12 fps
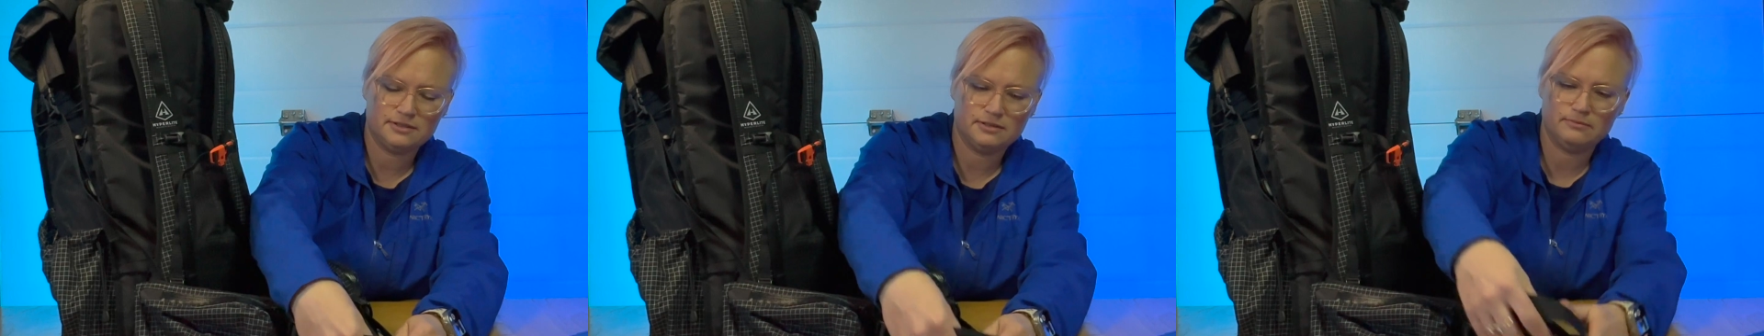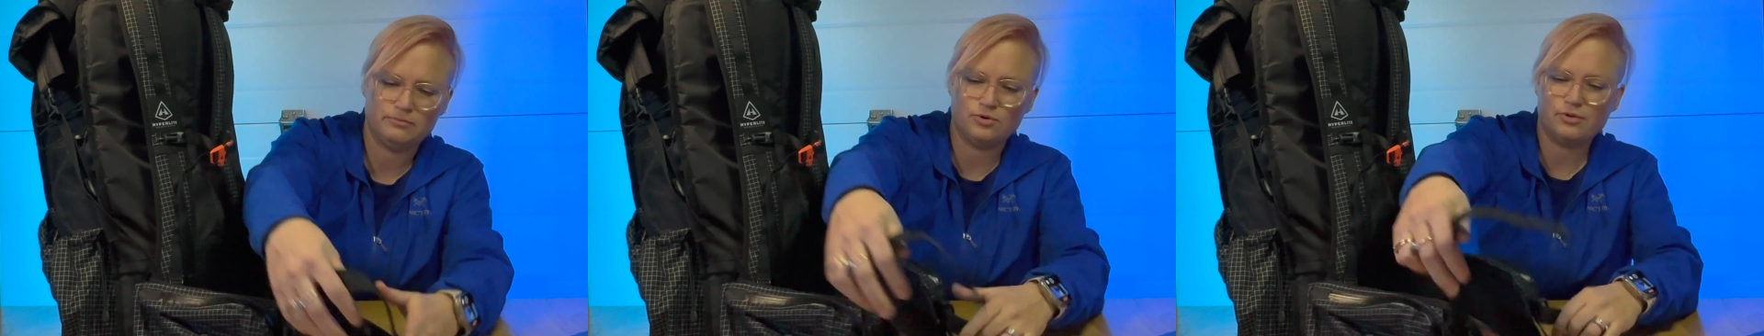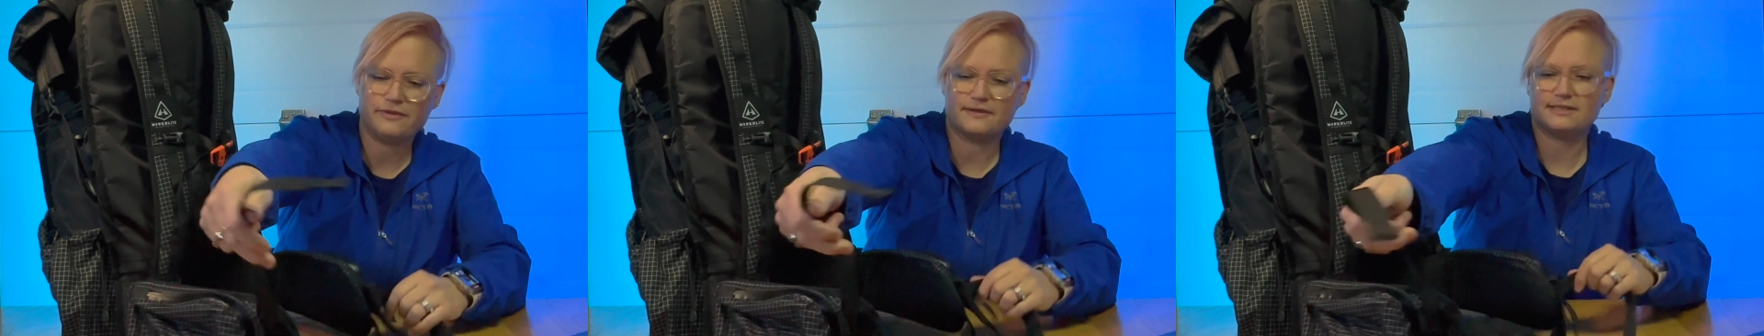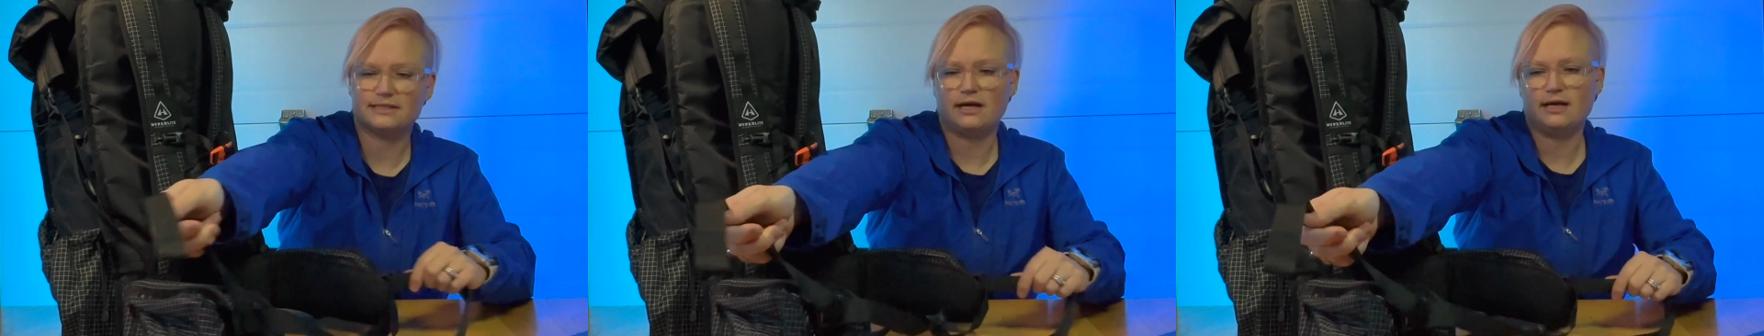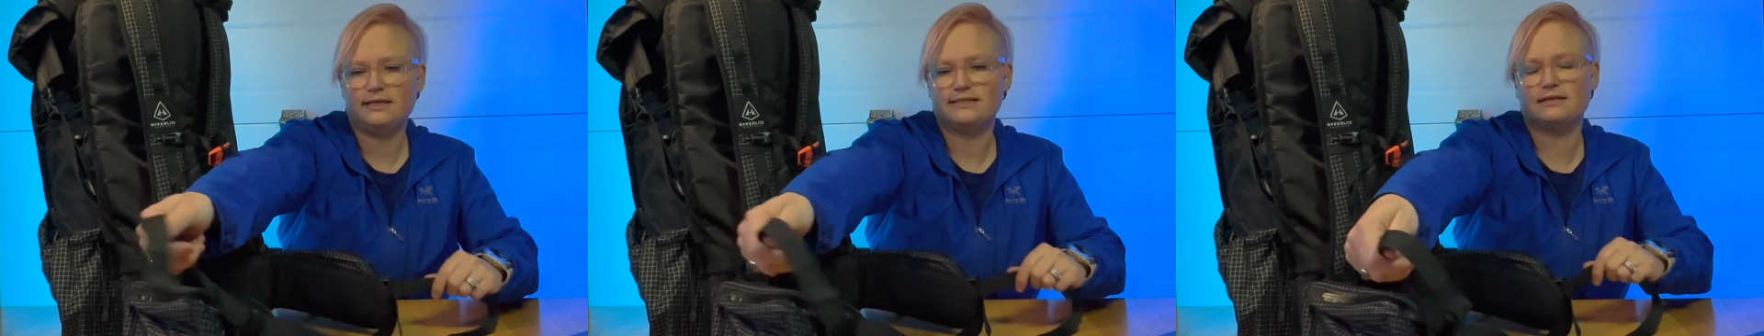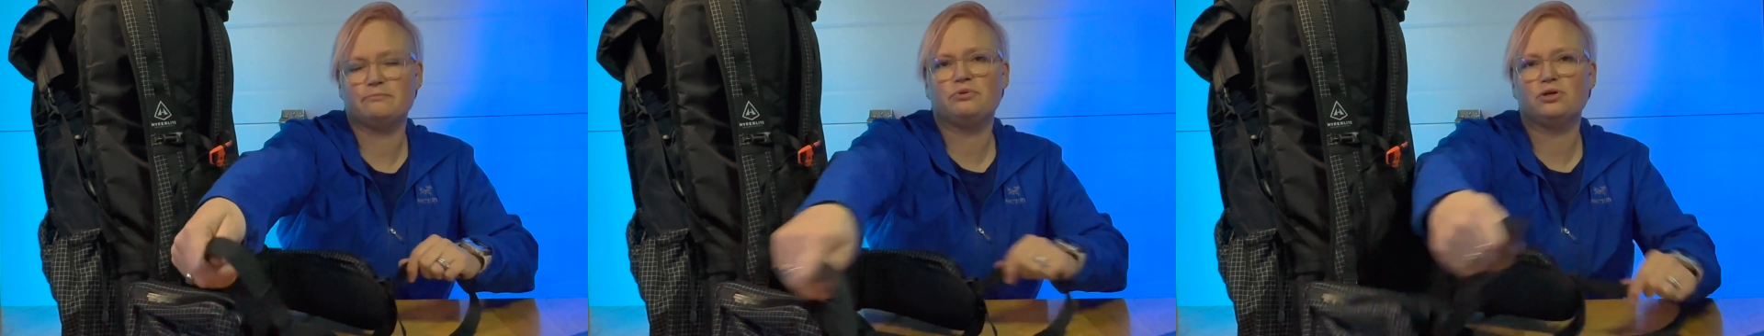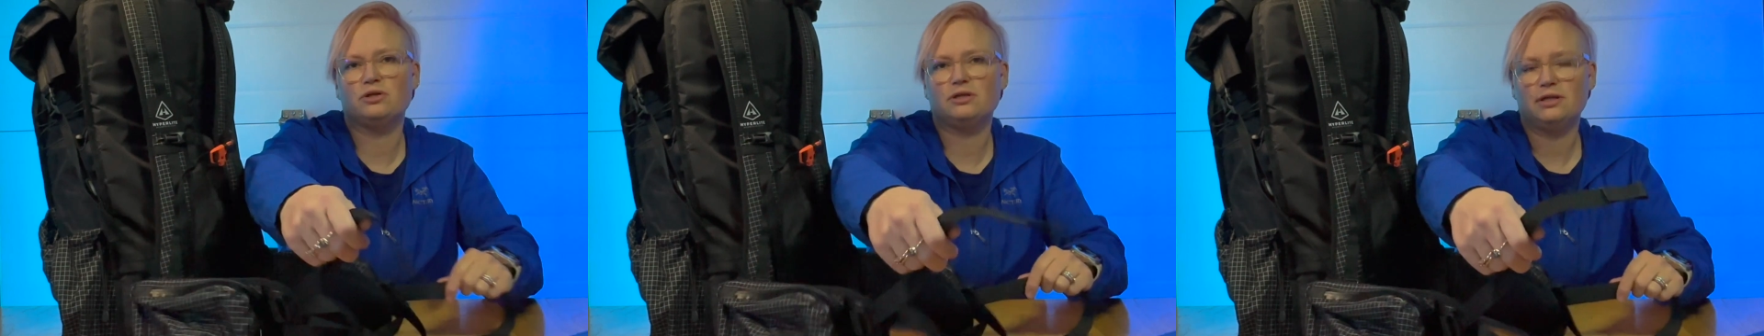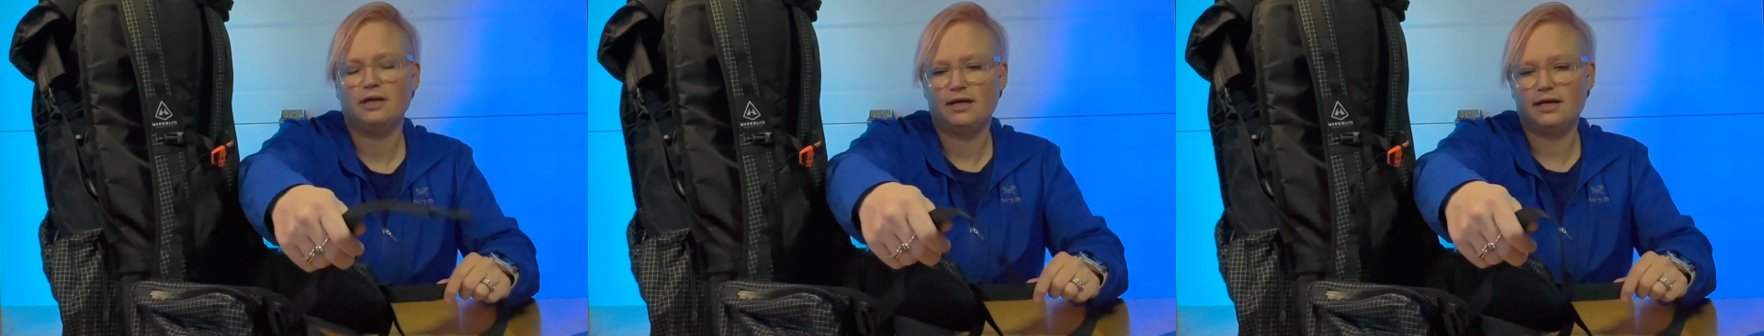both sides and
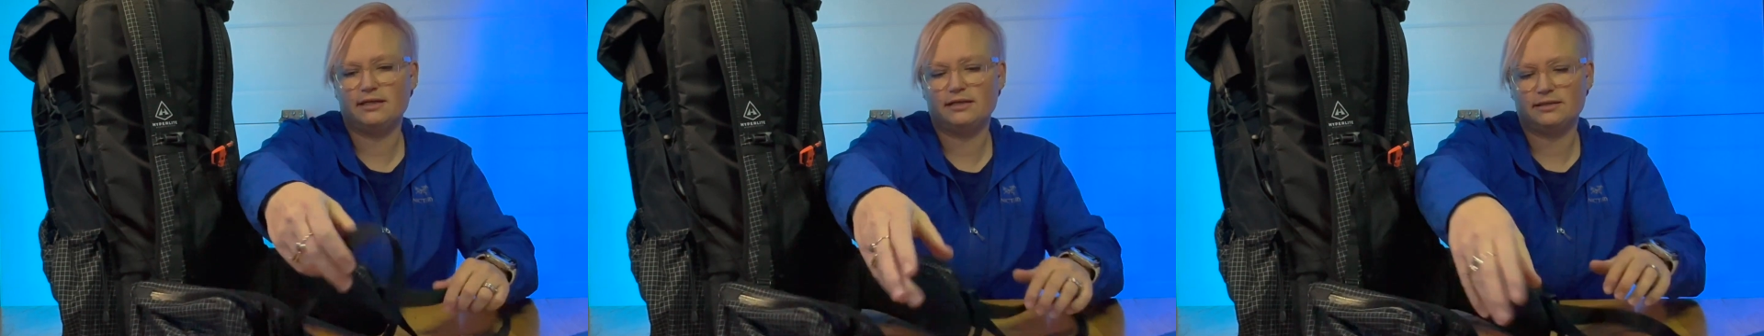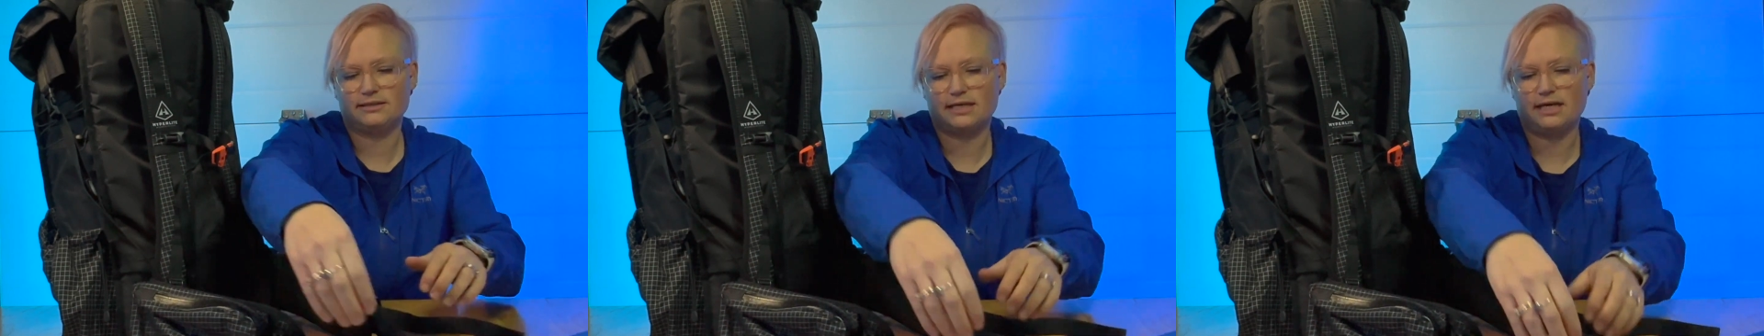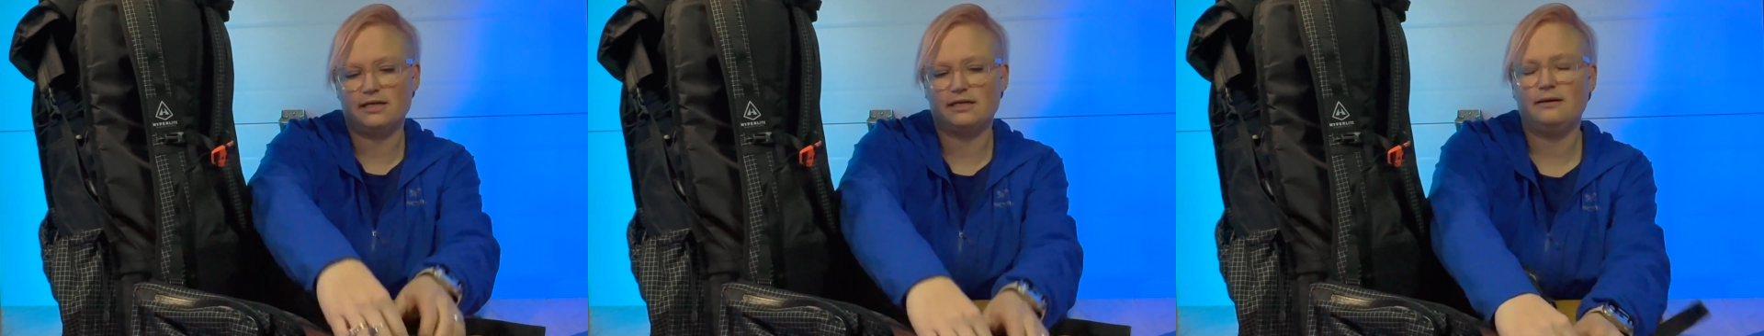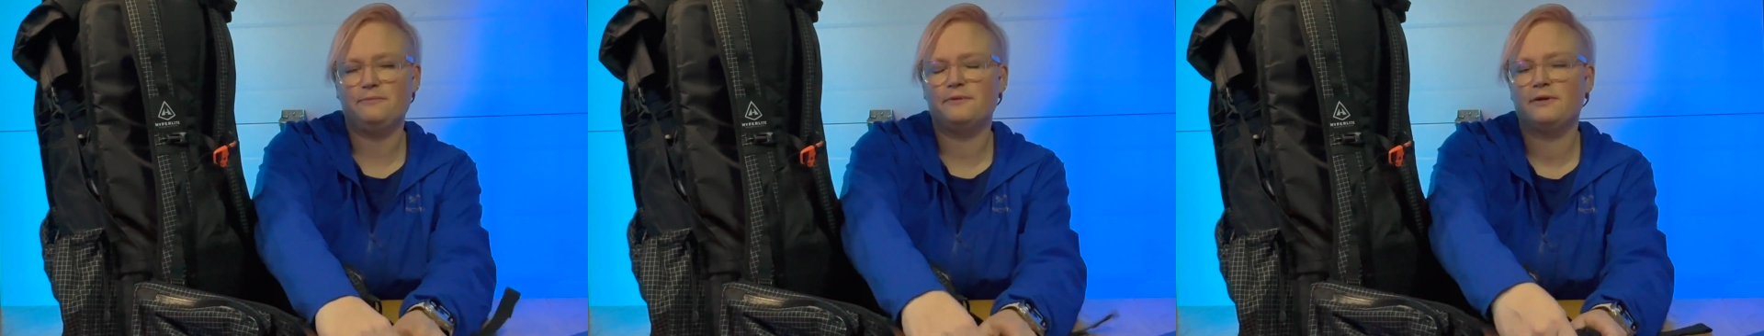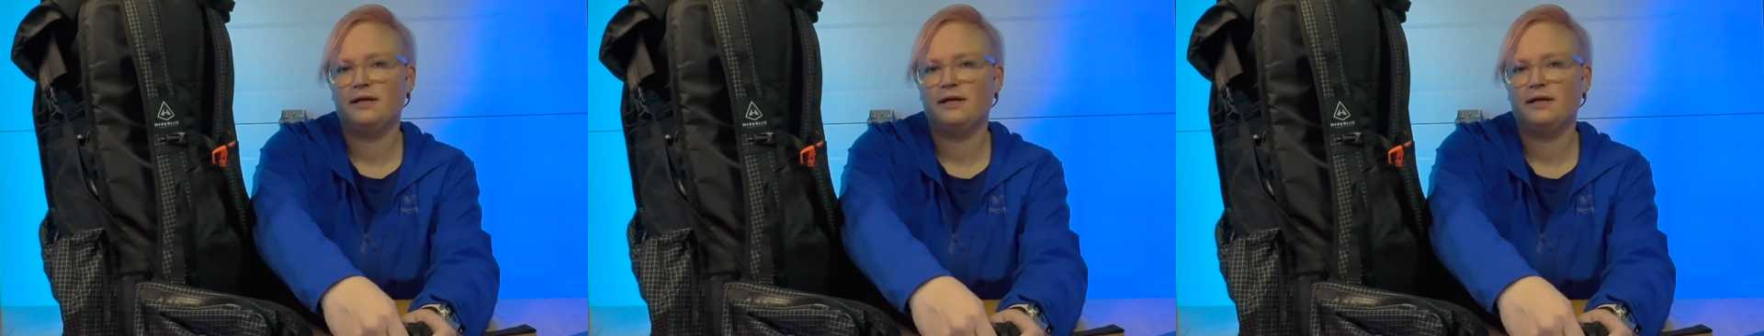pull and it'll tighten up.